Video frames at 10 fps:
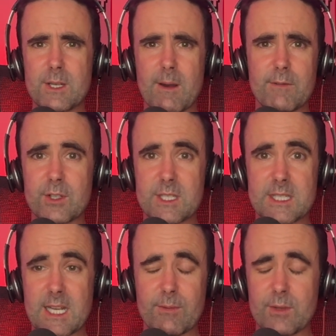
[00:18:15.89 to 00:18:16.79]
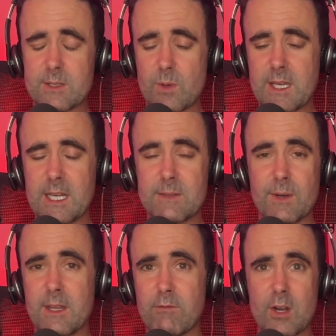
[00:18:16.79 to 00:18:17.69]
I haven't looked at the table this weekend,
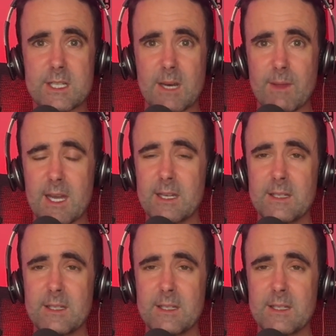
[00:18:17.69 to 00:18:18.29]
but they're right up there.